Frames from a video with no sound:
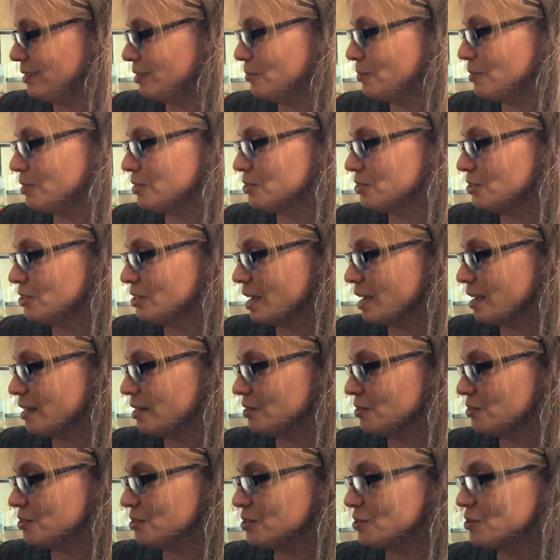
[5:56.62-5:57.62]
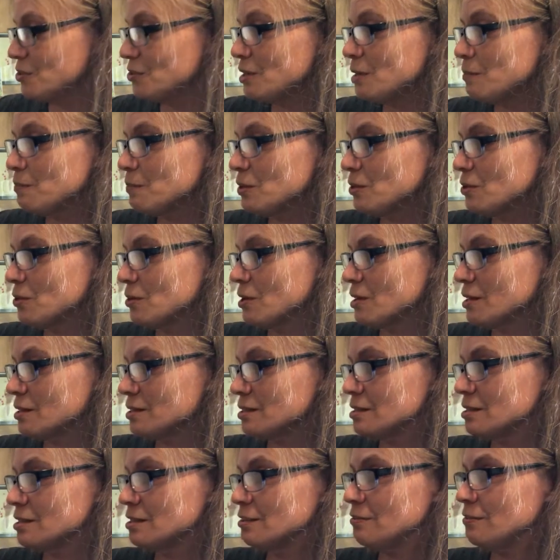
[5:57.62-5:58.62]
while shadows creep
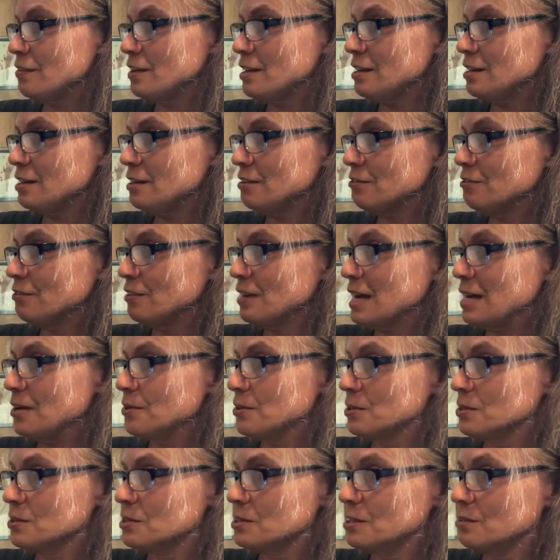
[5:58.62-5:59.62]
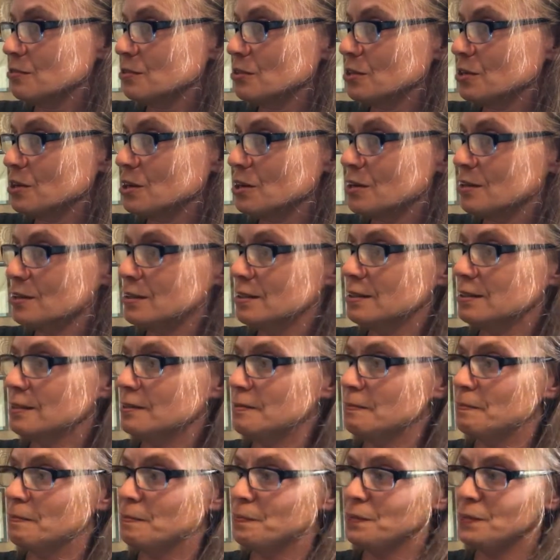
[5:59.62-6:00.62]
across the fading flowers of her garden.
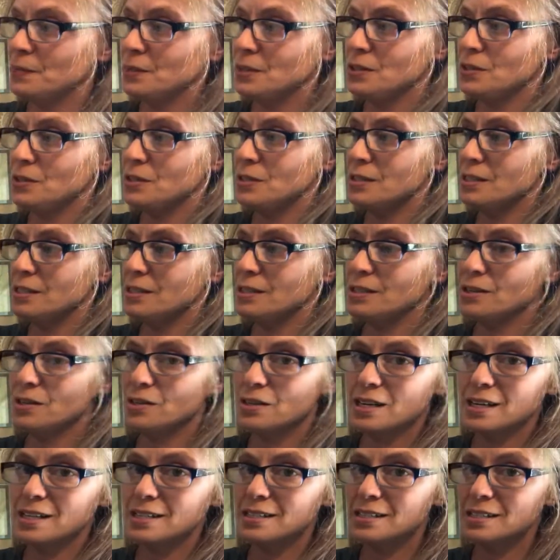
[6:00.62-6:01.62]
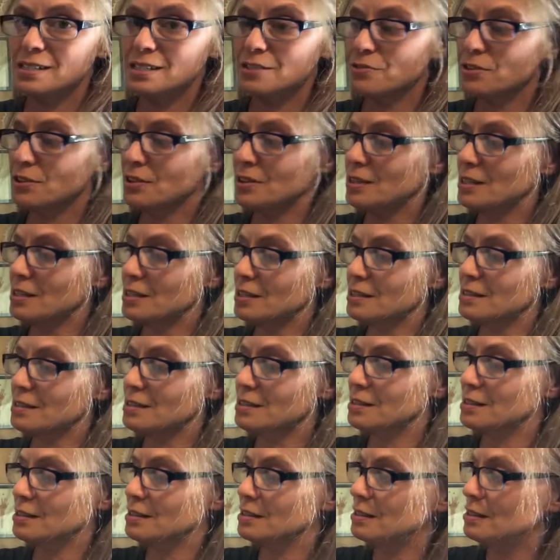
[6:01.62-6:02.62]
You can see all kinds of different
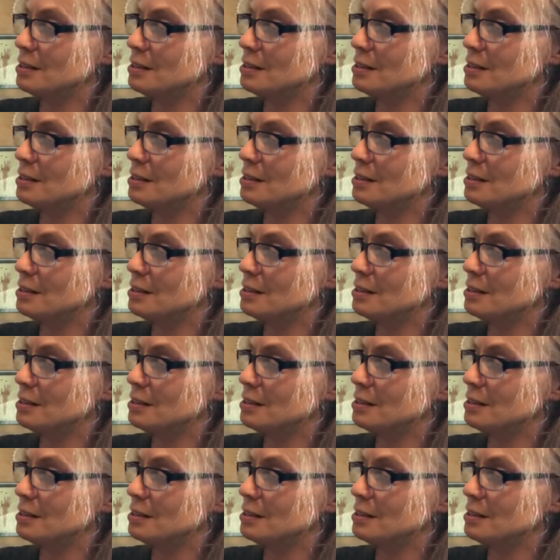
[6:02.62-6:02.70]
things